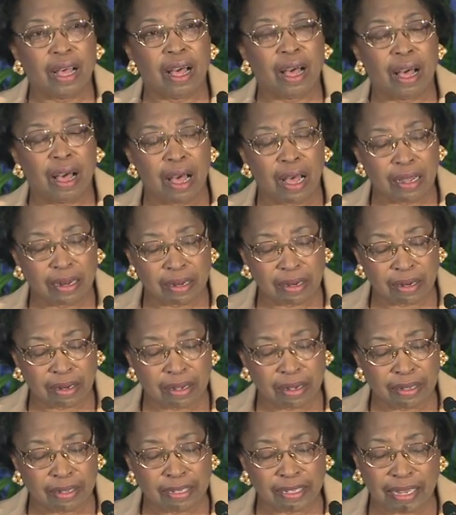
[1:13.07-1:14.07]
on
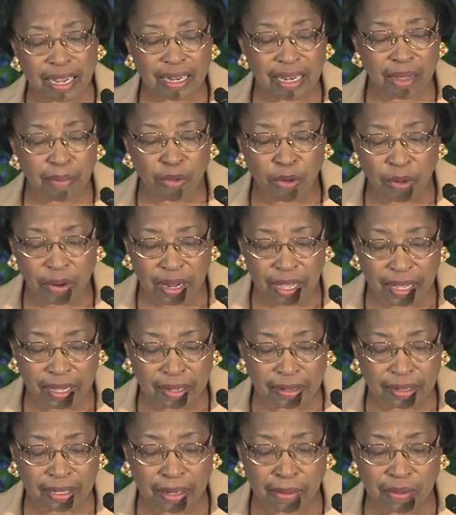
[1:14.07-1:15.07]
Sunday
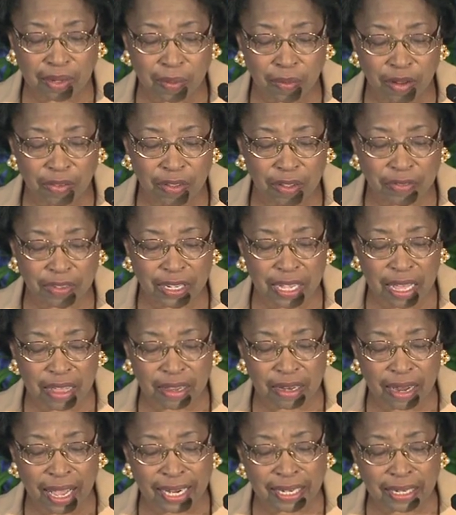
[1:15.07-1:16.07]
morning, September
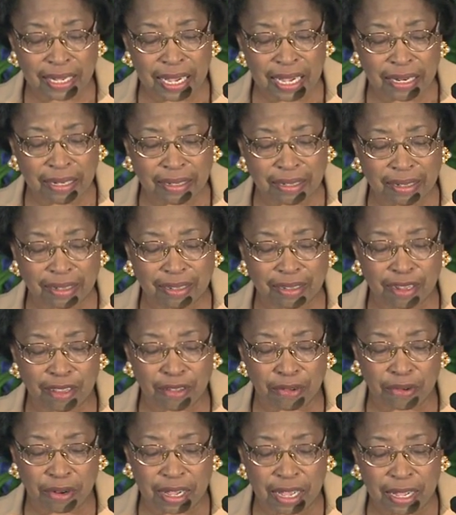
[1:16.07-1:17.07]
15th,
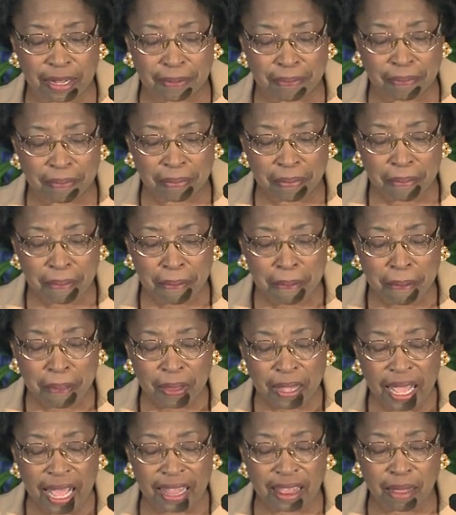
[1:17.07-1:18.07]
1963,
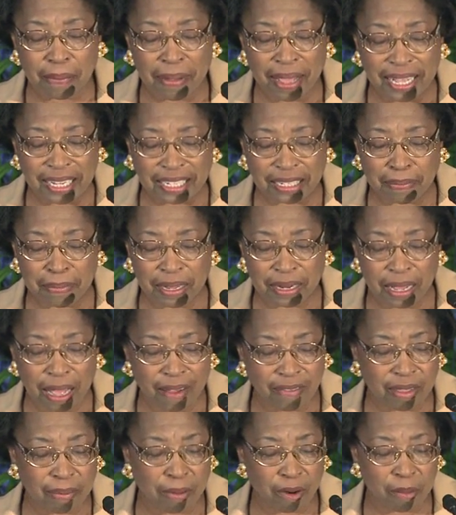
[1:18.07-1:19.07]
in the basement
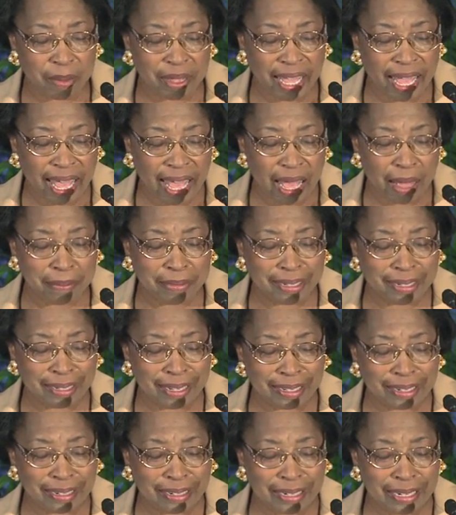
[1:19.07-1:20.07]
of the Birmingham
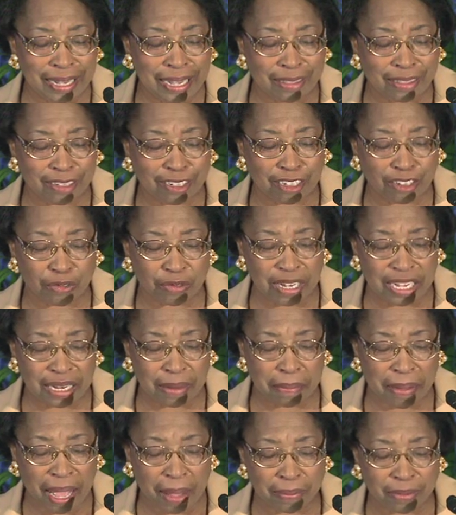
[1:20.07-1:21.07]
16th
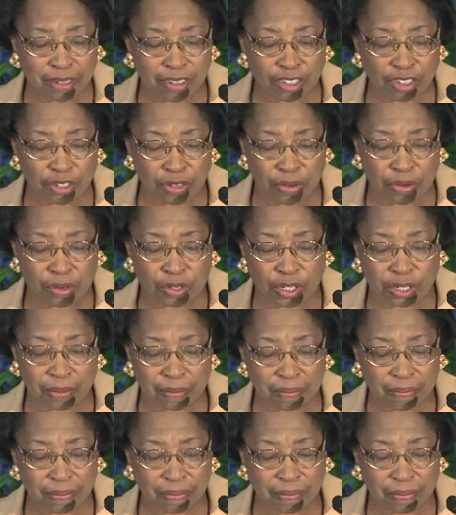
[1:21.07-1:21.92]
Street Baptist Church.